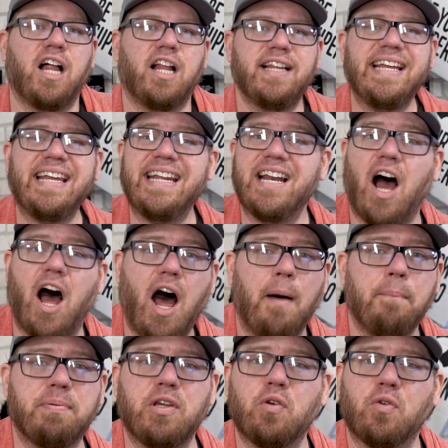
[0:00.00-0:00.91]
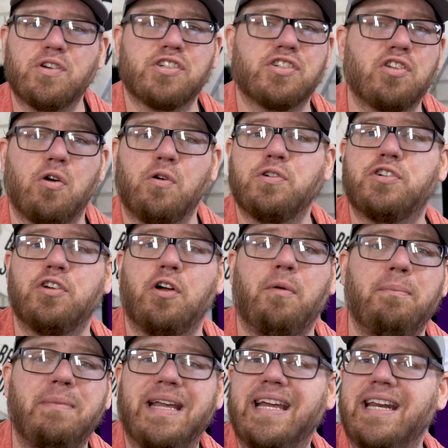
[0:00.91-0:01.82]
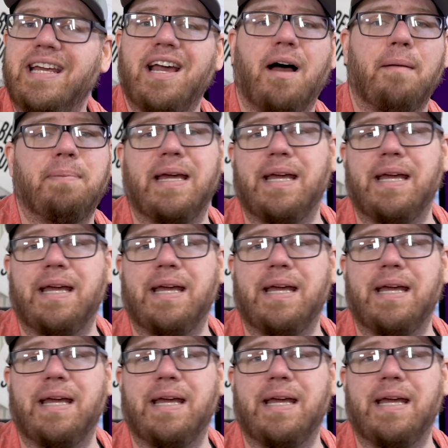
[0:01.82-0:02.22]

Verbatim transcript: clean up your social media,